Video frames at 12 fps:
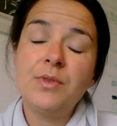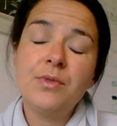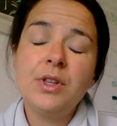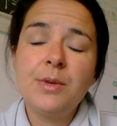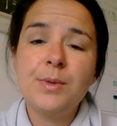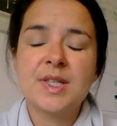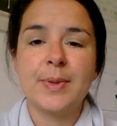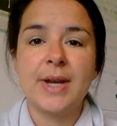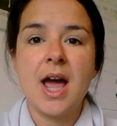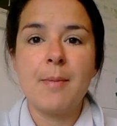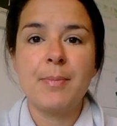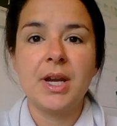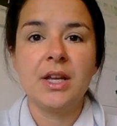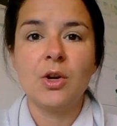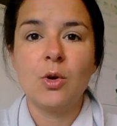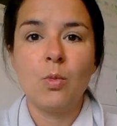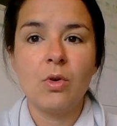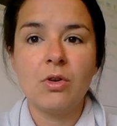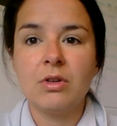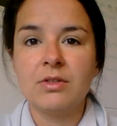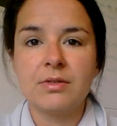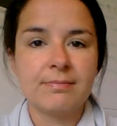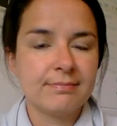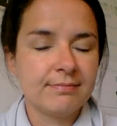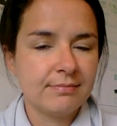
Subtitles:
and really what's been happening in our world